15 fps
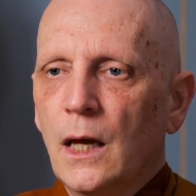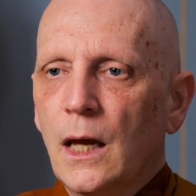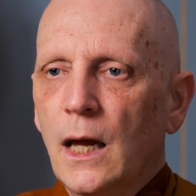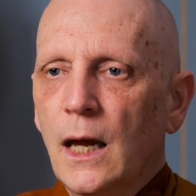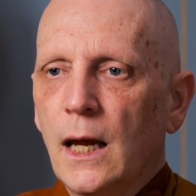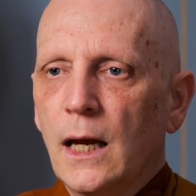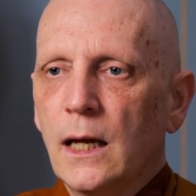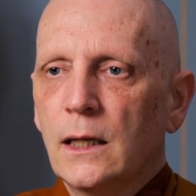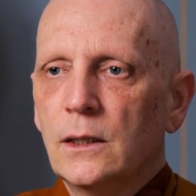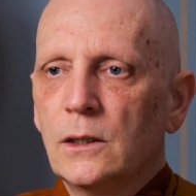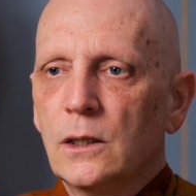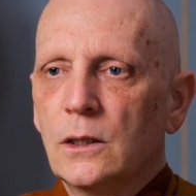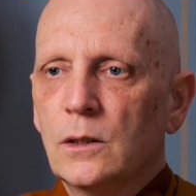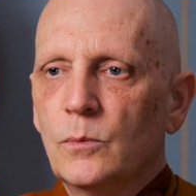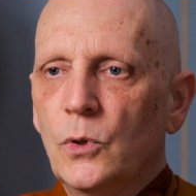And
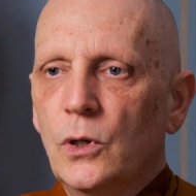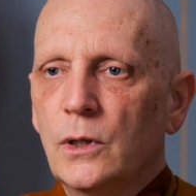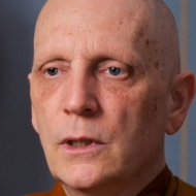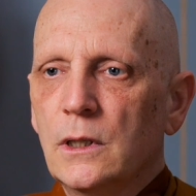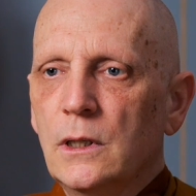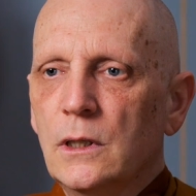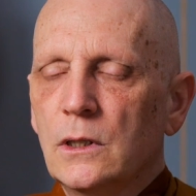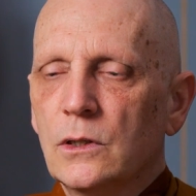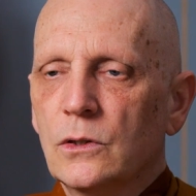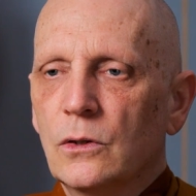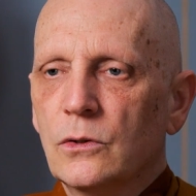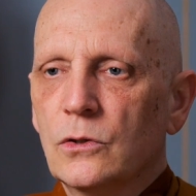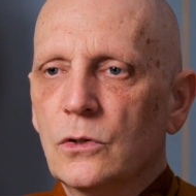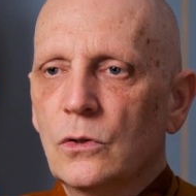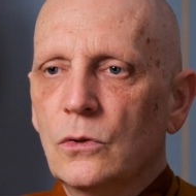the body is
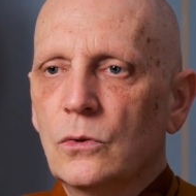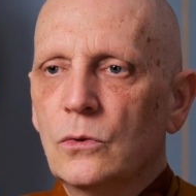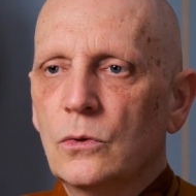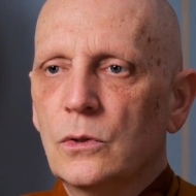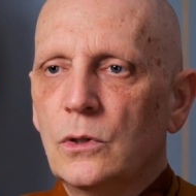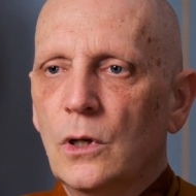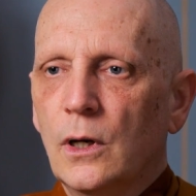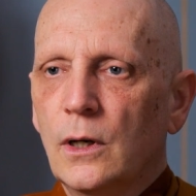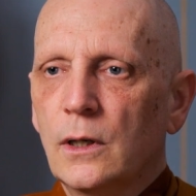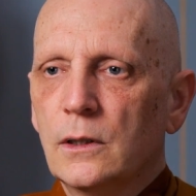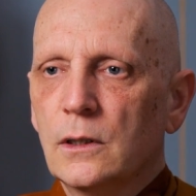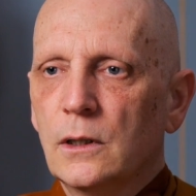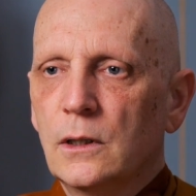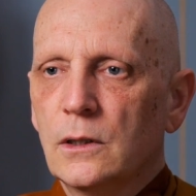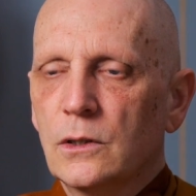also not
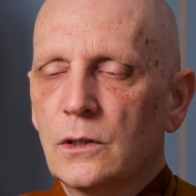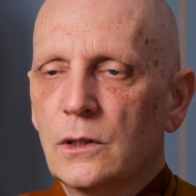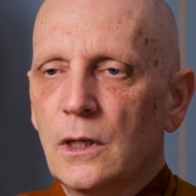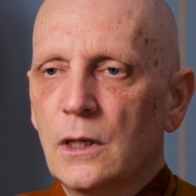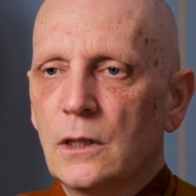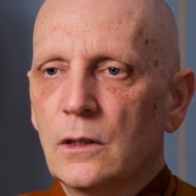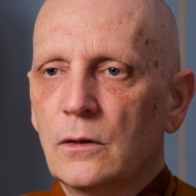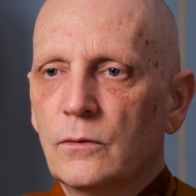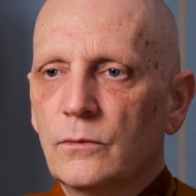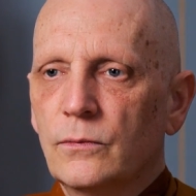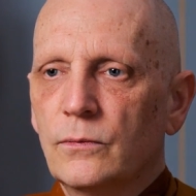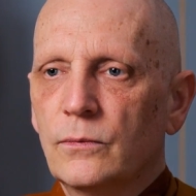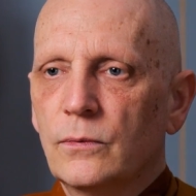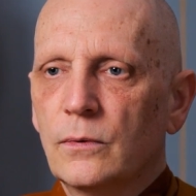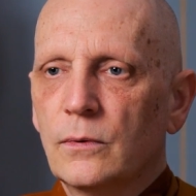in a state
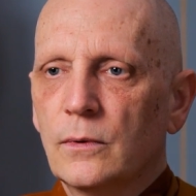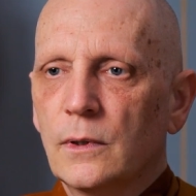of